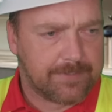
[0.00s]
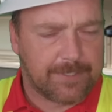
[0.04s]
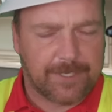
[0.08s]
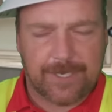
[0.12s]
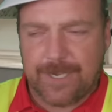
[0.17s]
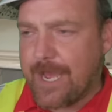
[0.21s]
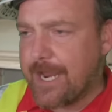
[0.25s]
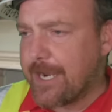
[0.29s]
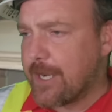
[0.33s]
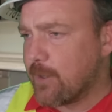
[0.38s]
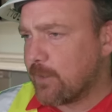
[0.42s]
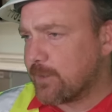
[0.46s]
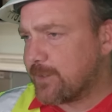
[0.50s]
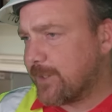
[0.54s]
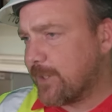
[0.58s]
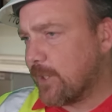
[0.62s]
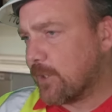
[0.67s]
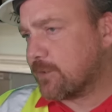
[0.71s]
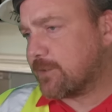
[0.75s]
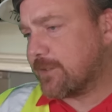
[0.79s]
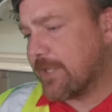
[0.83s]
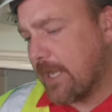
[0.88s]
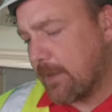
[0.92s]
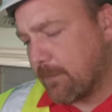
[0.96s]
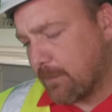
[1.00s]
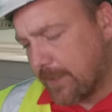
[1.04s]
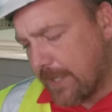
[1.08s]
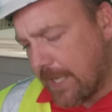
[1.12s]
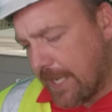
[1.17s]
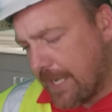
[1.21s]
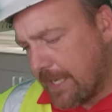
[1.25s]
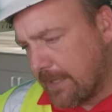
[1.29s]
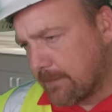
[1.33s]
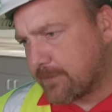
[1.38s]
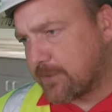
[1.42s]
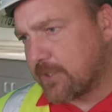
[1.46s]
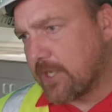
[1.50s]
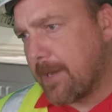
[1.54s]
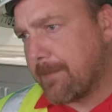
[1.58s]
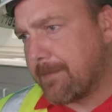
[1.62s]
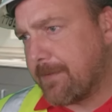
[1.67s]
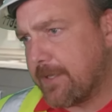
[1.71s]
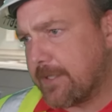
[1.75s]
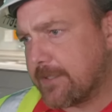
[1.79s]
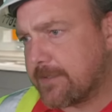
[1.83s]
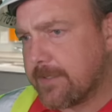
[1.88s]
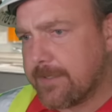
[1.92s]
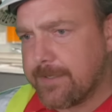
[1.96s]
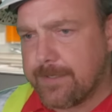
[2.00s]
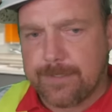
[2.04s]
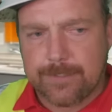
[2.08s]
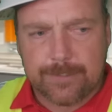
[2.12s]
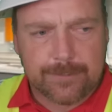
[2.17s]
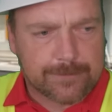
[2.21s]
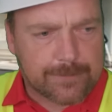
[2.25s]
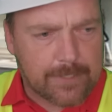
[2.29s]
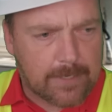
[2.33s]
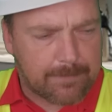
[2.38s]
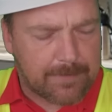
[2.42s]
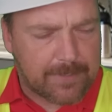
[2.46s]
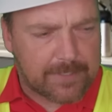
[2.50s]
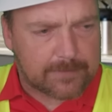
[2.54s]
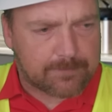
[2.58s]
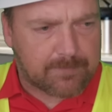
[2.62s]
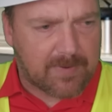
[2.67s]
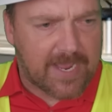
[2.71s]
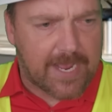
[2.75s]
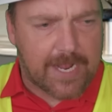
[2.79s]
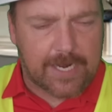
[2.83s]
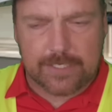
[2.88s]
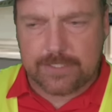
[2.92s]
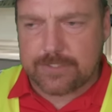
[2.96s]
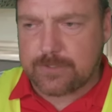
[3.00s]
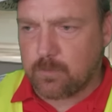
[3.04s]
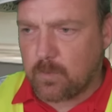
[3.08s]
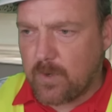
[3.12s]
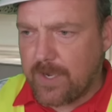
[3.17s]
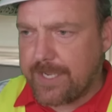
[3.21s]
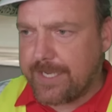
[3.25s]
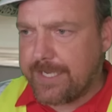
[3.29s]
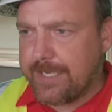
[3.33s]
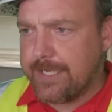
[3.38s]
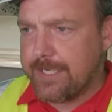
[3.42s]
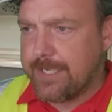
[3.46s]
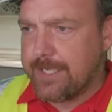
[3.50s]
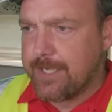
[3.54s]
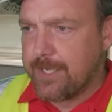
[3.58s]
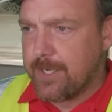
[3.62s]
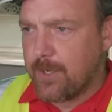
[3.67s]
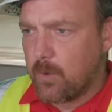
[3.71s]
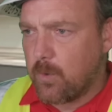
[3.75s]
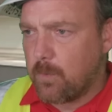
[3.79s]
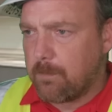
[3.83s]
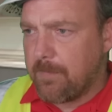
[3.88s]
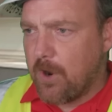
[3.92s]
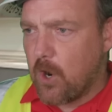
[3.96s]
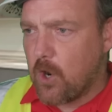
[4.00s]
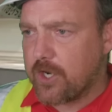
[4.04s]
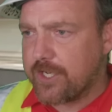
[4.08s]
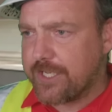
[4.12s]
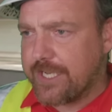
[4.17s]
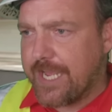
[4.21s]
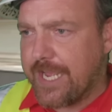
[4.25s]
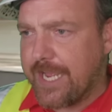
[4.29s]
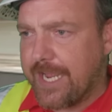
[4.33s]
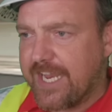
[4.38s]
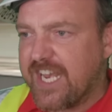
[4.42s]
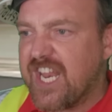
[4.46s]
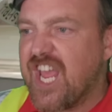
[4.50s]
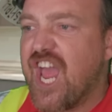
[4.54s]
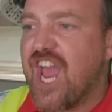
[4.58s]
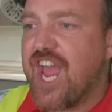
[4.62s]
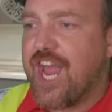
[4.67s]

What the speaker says: And I know what you're gonna say. Well, damn, some of these pallets weigh more than that.